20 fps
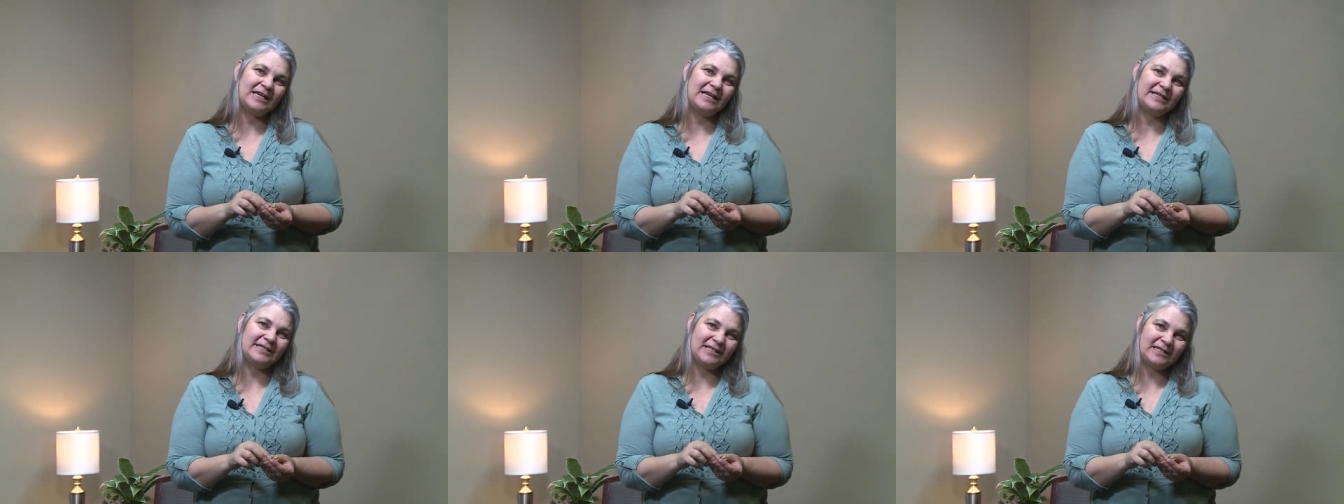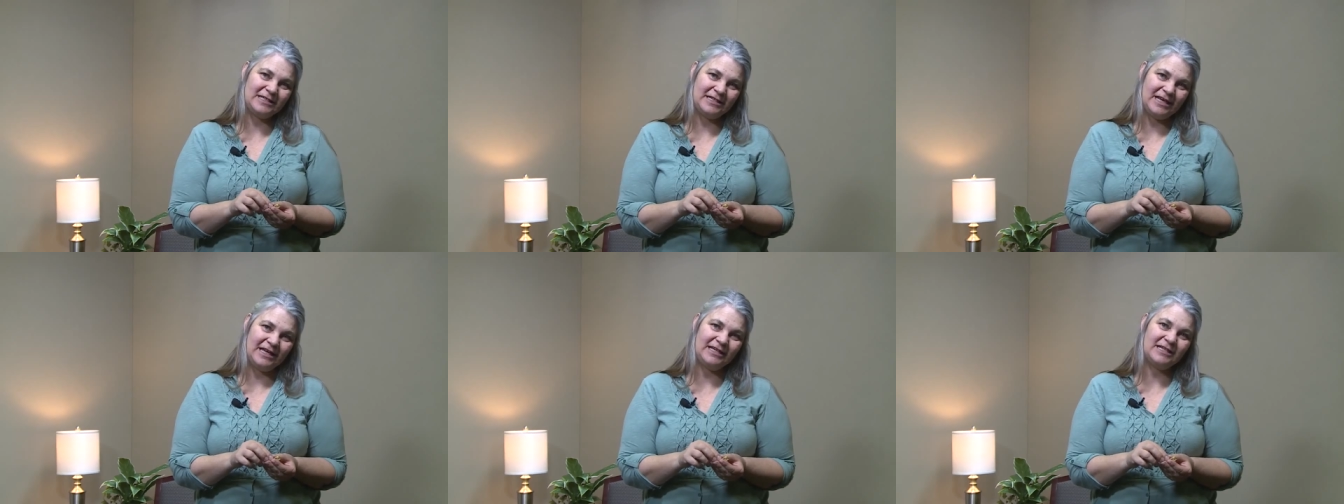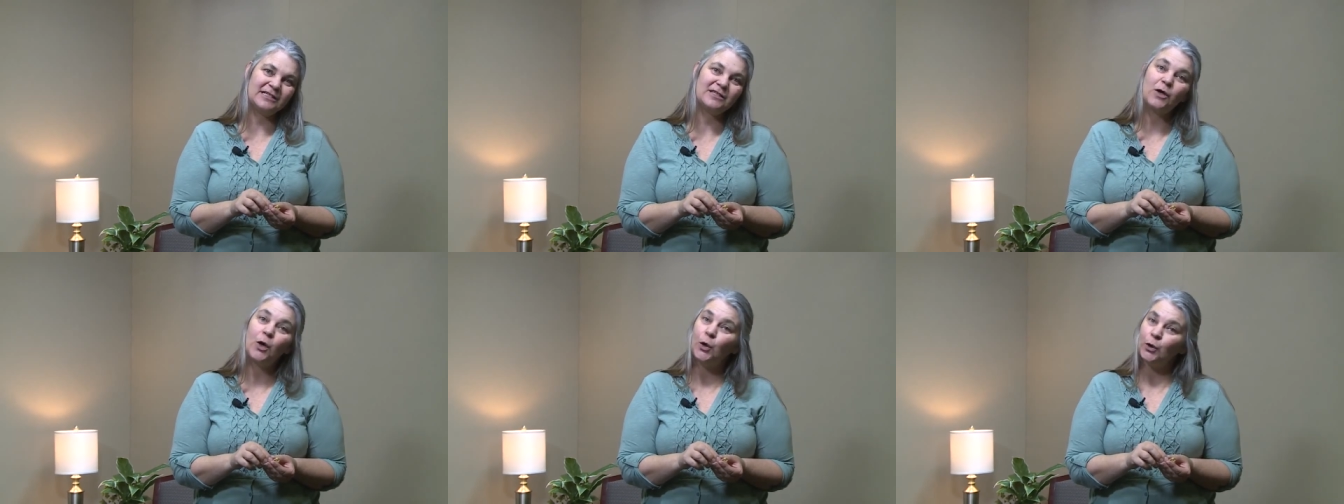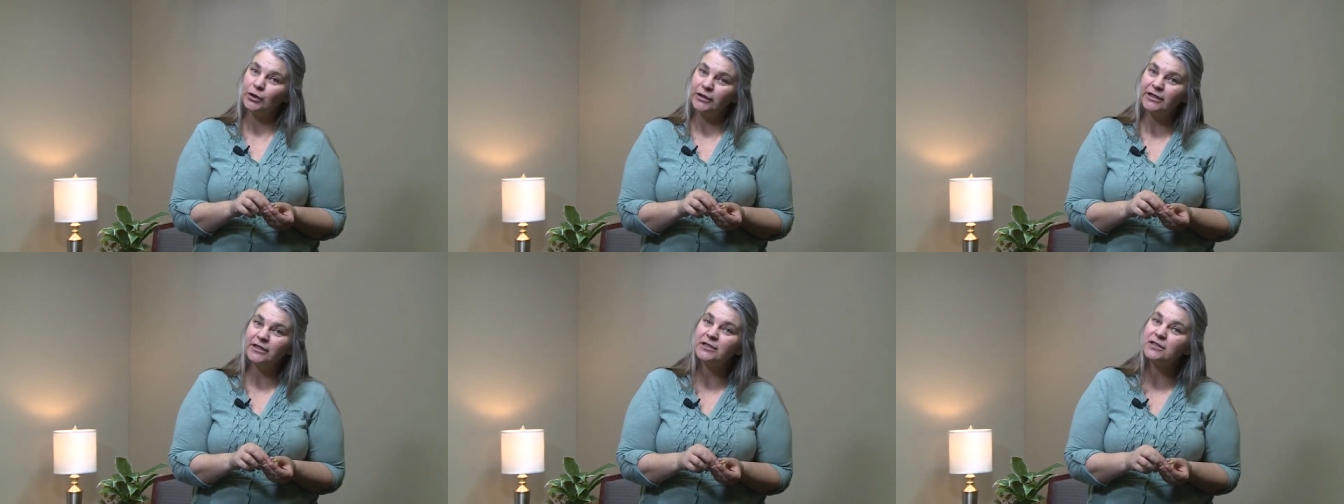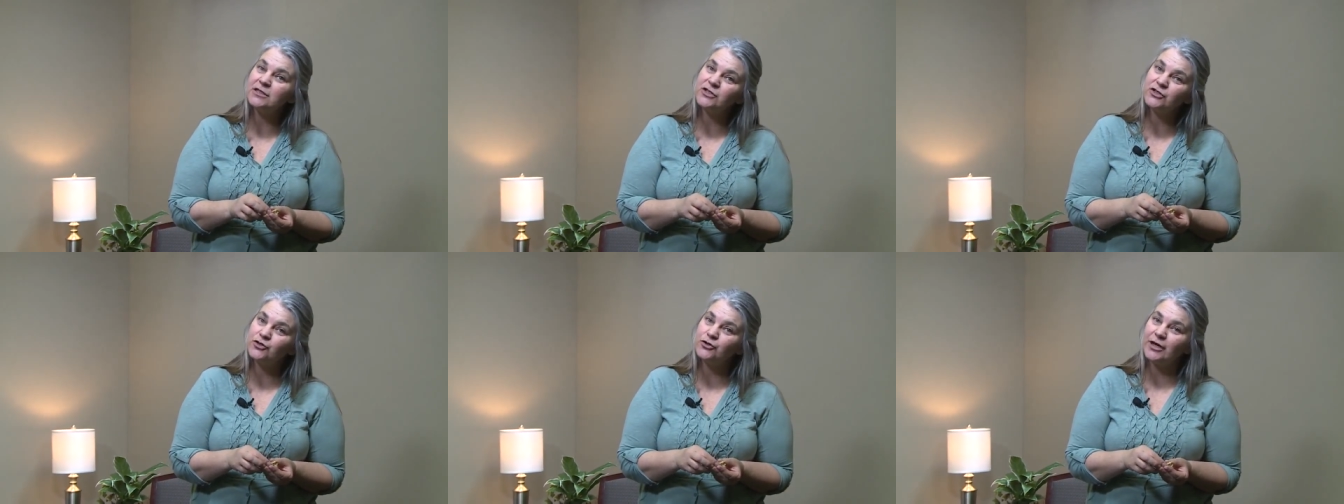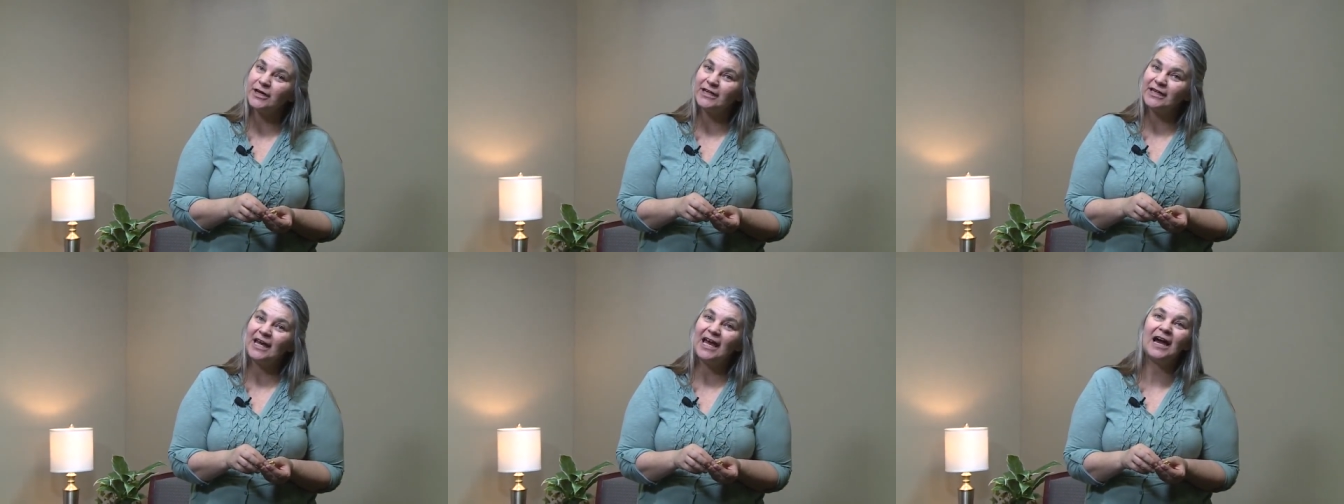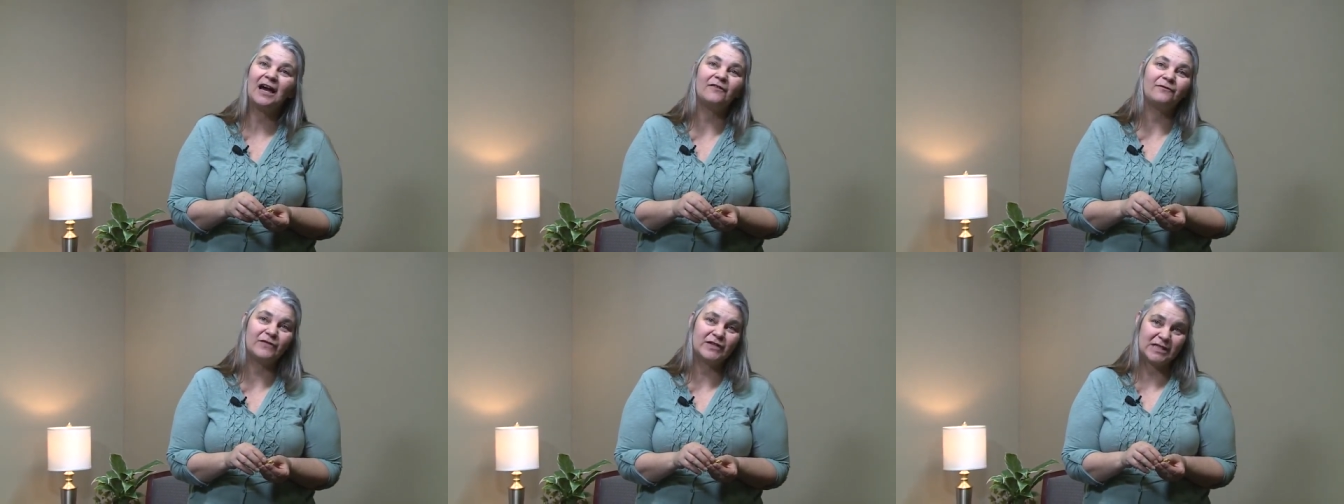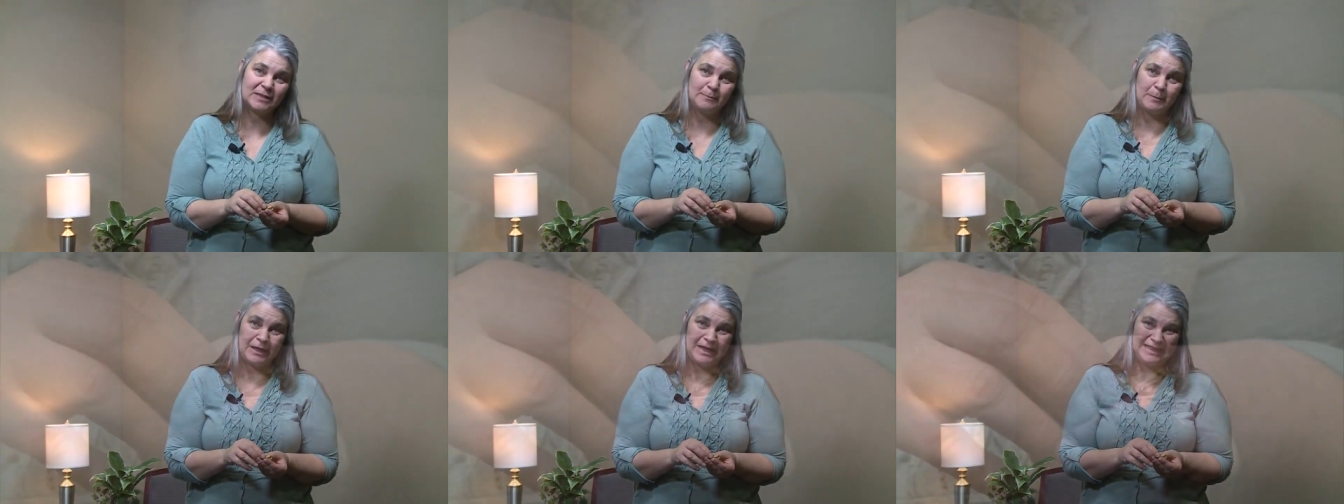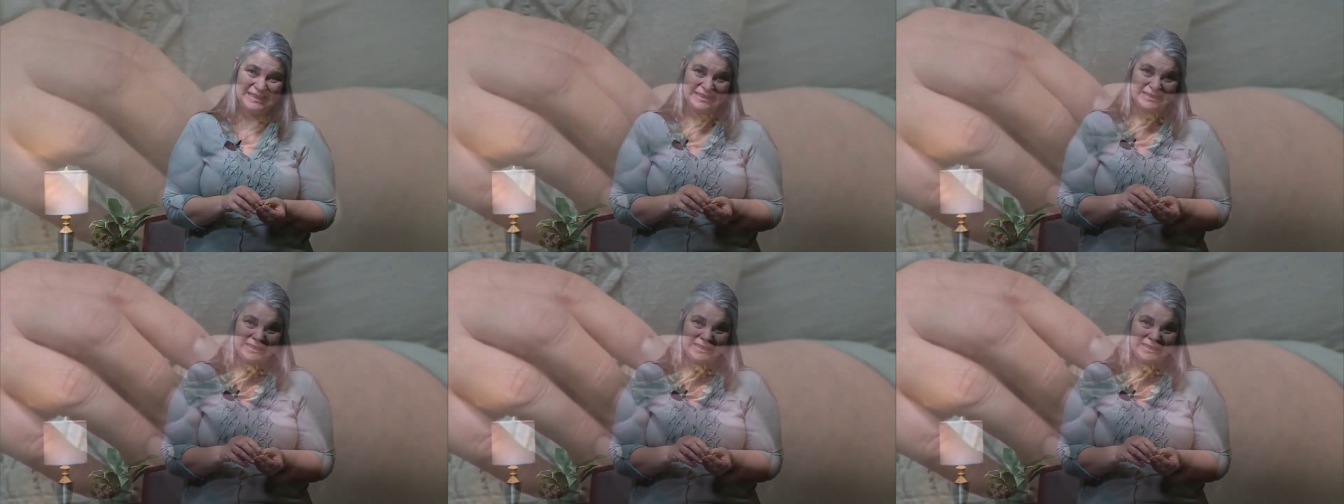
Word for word: A snake is only going to strike half its body